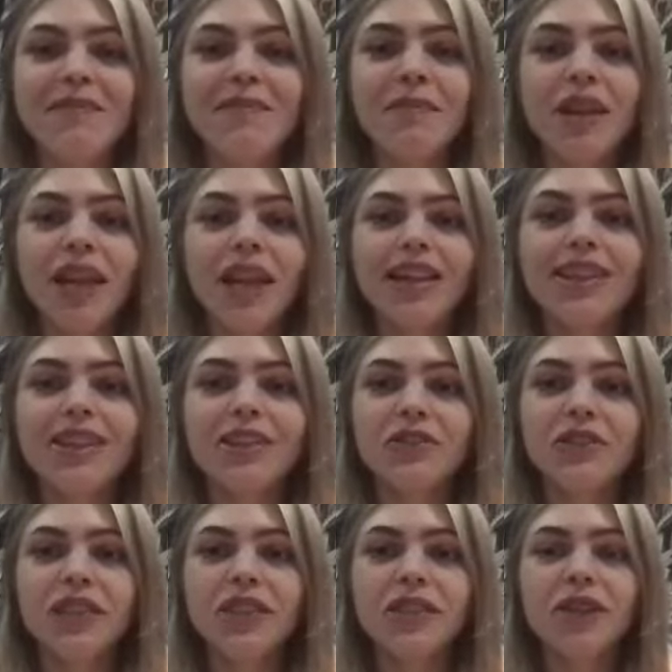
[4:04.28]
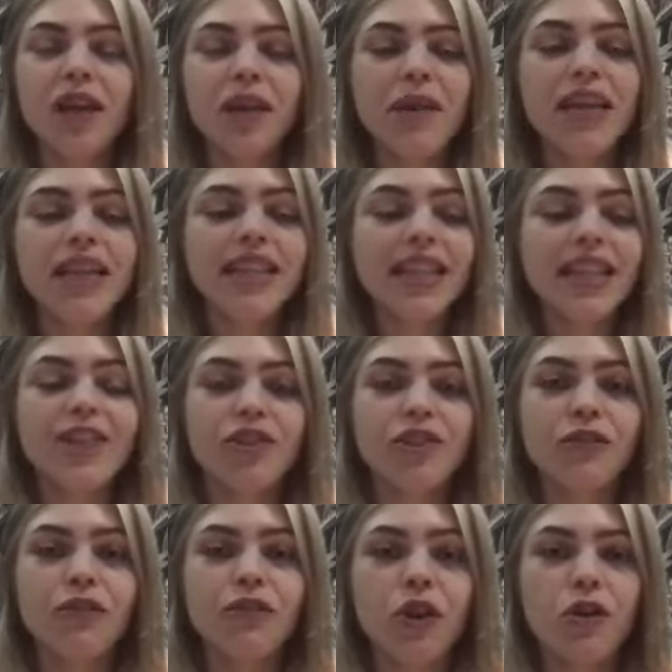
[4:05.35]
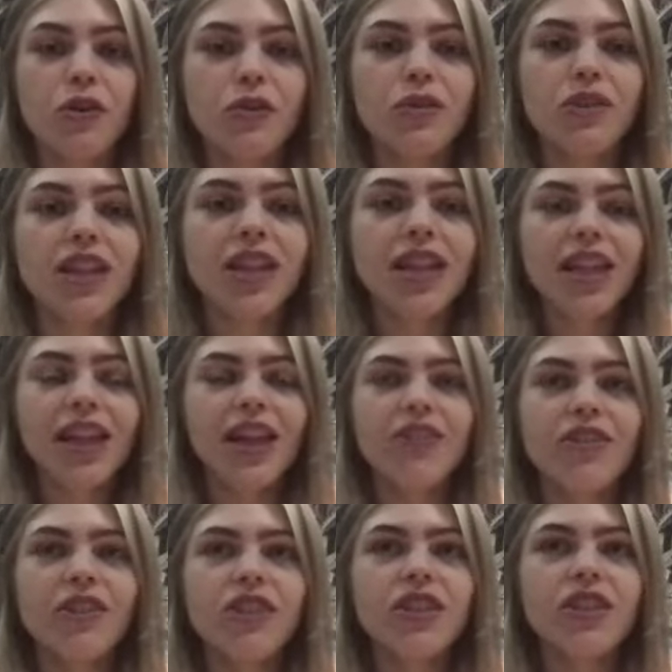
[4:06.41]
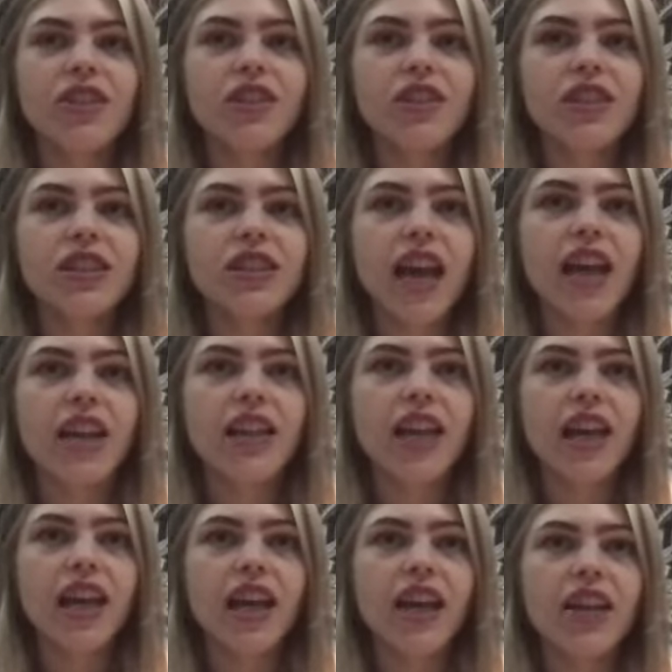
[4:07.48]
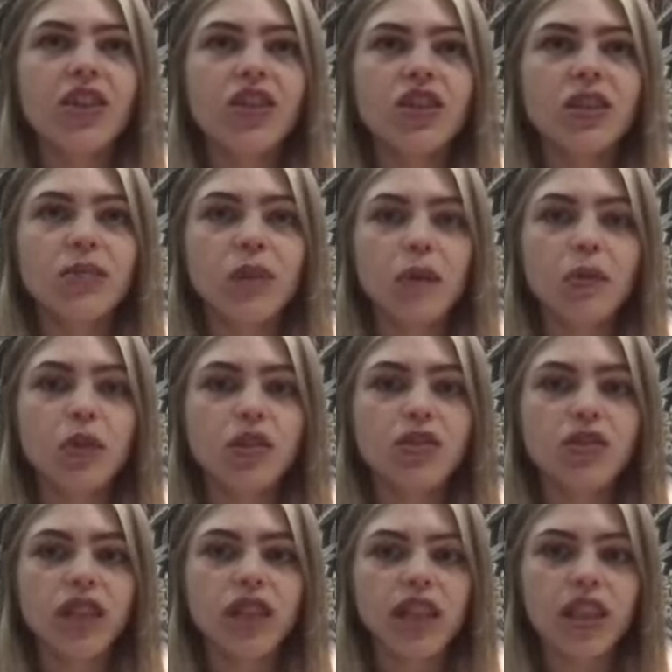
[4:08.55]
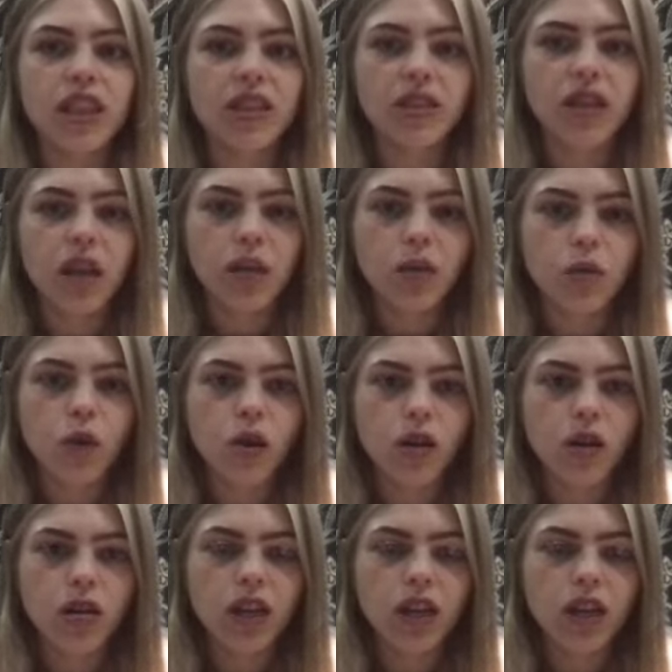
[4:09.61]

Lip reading: like surreal. I basically just froze and just sat there and looked at my boyfriend, and he was like, "What?"